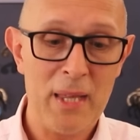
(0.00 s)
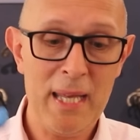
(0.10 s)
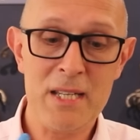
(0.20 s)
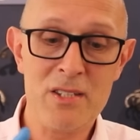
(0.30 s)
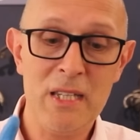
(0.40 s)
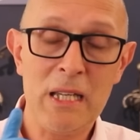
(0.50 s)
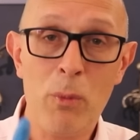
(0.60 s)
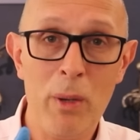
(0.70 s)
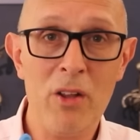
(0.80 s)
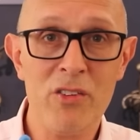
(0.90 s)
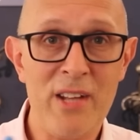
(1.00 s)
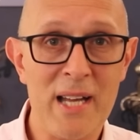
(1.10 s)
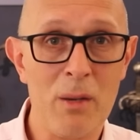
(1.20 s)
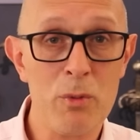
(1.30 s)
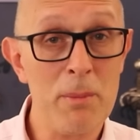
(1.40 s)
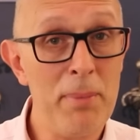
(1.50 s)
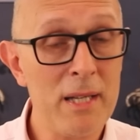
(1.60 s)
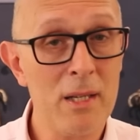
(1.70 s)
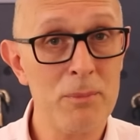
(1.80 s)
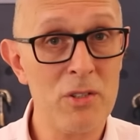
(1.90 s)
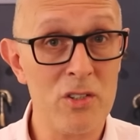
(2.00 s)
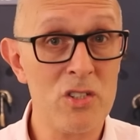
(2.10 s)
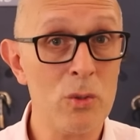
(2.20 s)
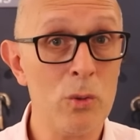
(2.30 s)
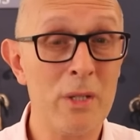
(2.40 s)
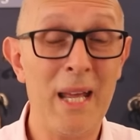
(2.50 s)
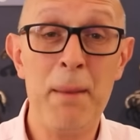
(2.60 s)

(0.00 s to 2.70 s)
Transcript: is the Quillon dagger was a backup to the sword,